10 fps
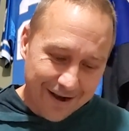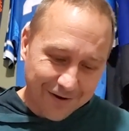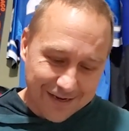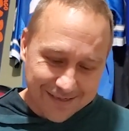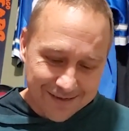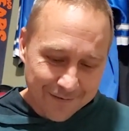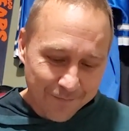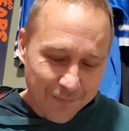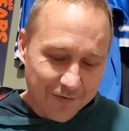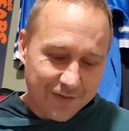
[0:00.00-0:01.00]
Anyways,
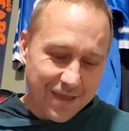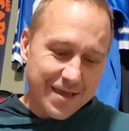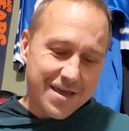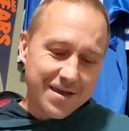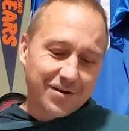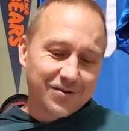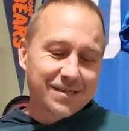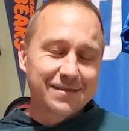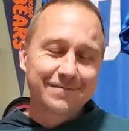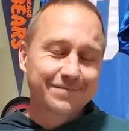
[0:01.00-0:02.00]
the
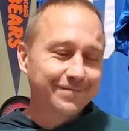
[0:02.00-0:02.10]
Eagles